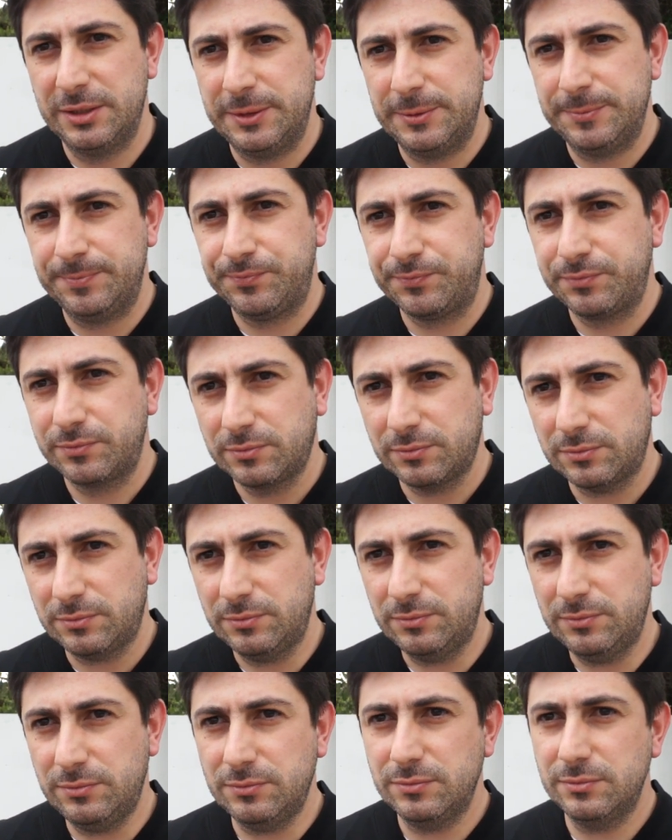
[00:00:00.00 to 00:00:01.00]
Right, so
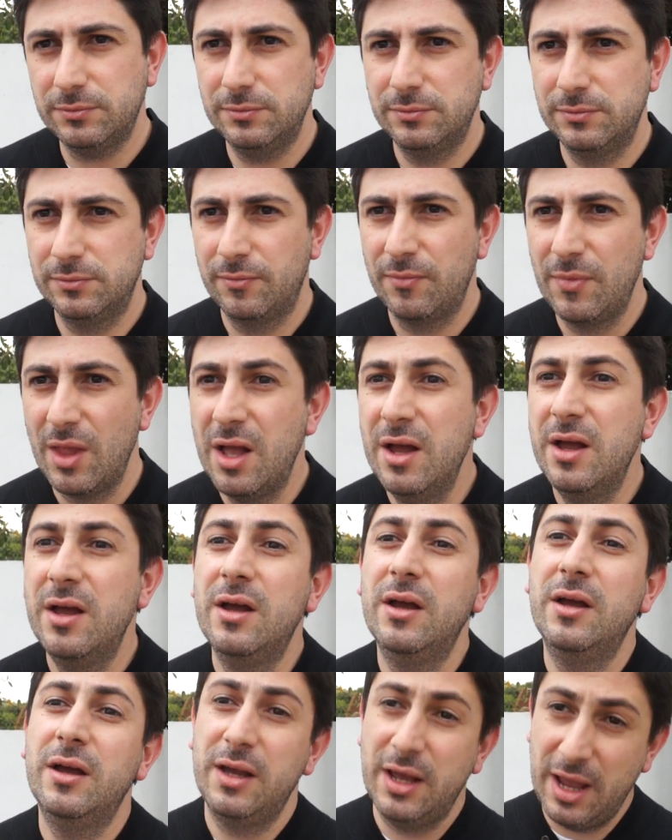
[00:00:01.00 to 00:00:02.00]
story first, platform
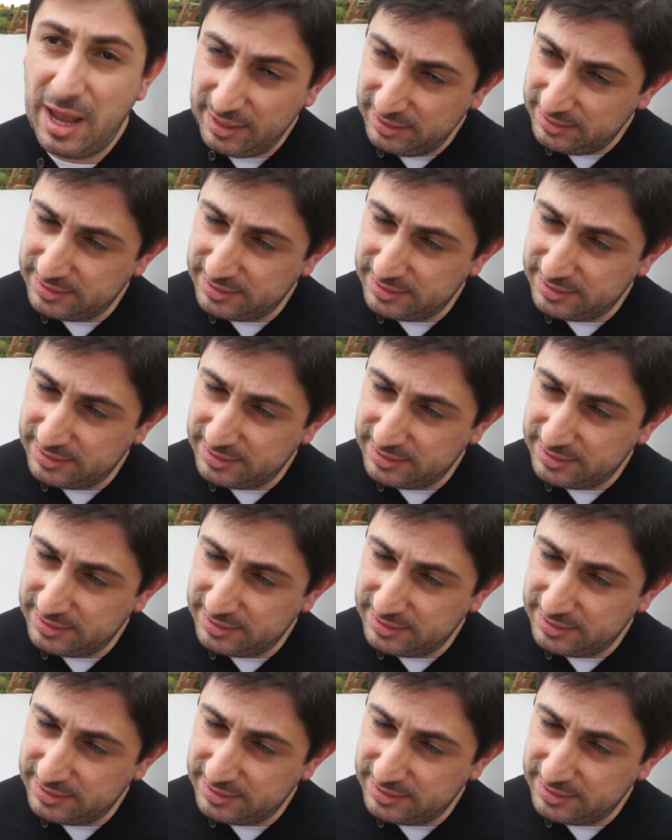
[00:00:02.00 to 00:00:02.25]
second.